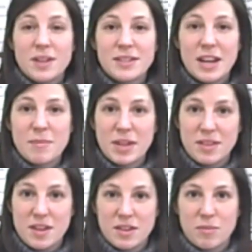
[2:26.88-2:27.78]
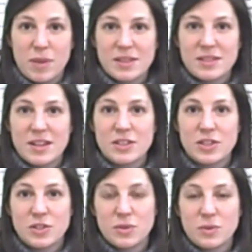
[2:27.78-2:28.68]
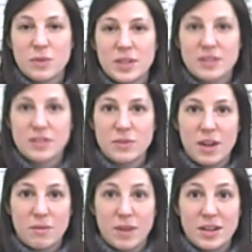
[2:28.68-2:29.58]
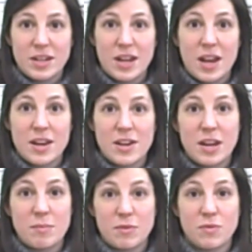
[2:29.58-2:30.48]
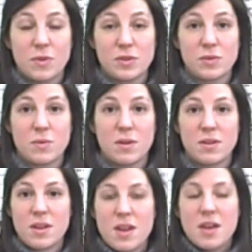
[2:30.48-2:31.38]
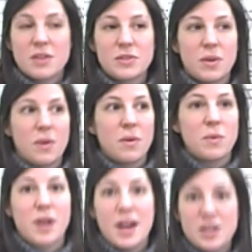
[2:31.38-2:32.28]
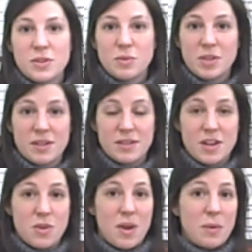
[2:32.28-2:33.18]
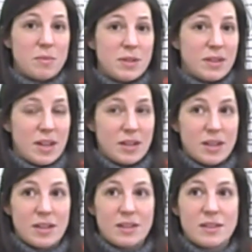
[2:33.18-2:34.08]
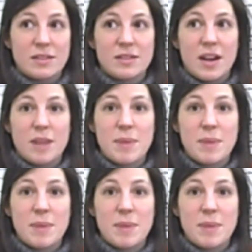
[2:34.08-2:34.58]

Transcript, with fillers: on time. I think the best thing to do is to get ready at night before school. So what I do, because I know I would be late, is I